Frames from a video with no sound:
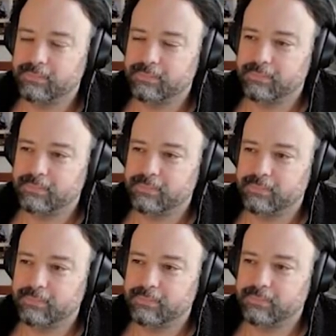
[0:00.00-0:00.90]

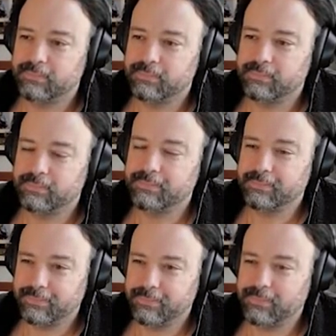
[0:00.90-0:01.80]

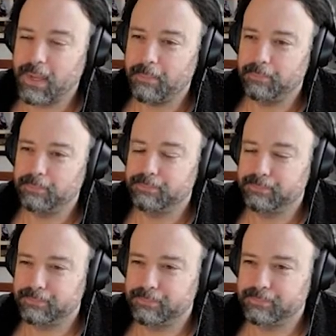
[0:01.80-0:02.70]

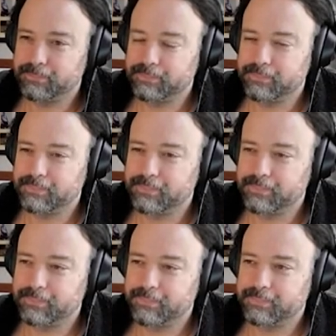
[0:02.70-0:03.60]

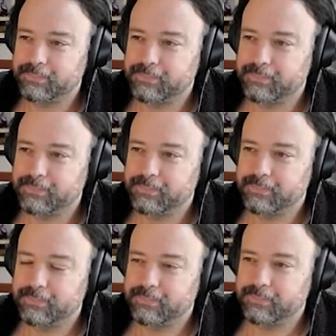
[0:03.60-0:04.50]

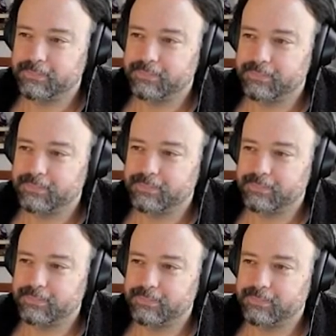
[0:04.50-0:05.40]

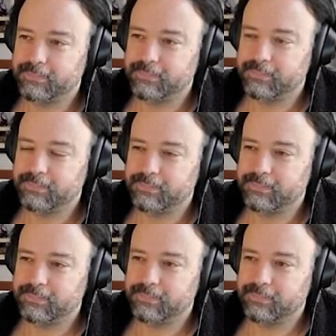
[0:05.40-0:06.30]

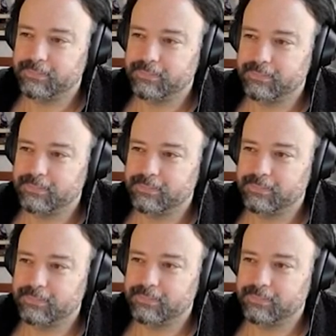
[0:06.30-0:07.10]
No words are spoken by the person on screen.